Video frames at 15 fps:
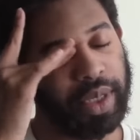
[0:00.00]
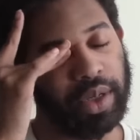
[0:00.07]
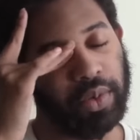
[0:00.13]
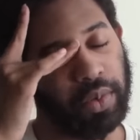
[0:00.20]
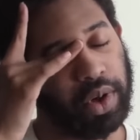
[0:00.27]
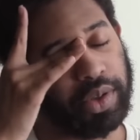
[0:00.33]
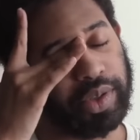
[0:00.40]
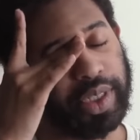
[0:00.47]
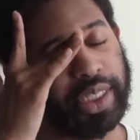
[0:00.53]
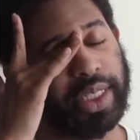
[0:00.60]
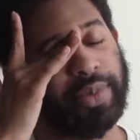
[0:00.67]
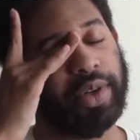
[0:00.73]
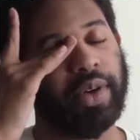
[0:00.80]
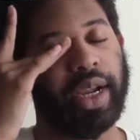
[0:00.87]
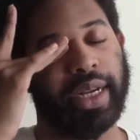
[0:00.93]
who worked on the
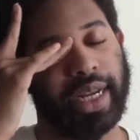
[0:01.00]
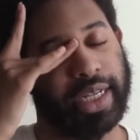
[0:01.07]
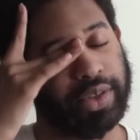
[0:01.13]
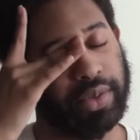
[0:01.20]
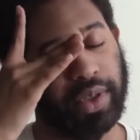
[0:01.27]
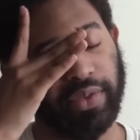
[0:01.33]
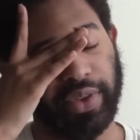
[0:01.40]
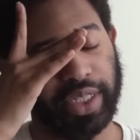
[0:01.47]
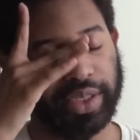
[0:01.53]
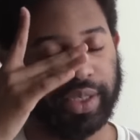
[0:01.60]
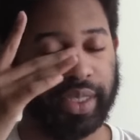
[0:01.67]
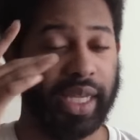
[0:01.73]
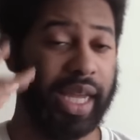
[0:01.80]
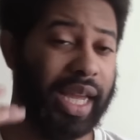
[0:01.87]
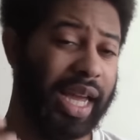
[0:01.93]
Democratic National Convention.